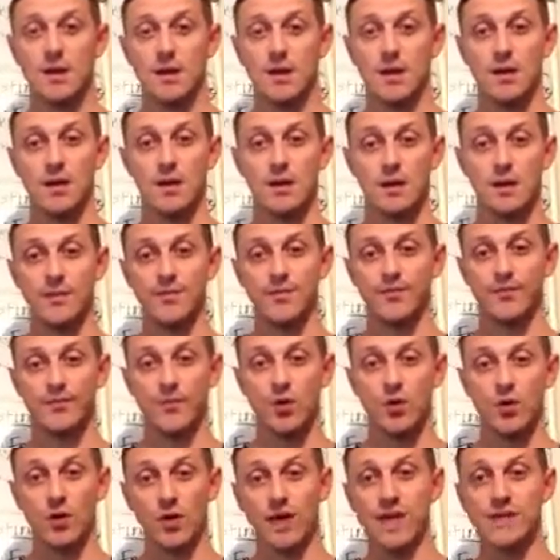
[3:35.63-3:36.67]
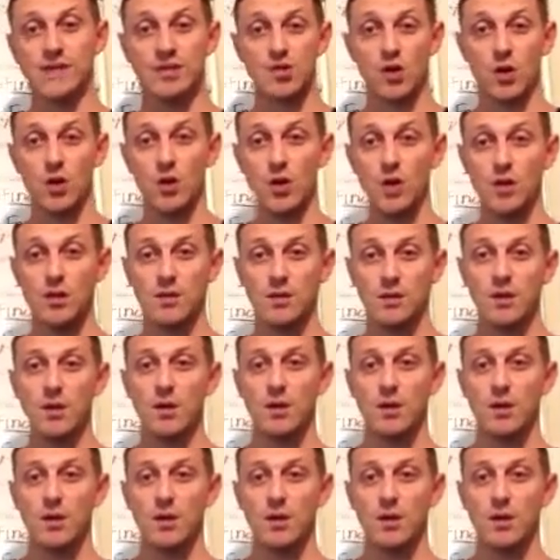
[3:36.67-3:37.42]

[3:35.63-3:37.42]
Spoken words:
or get started,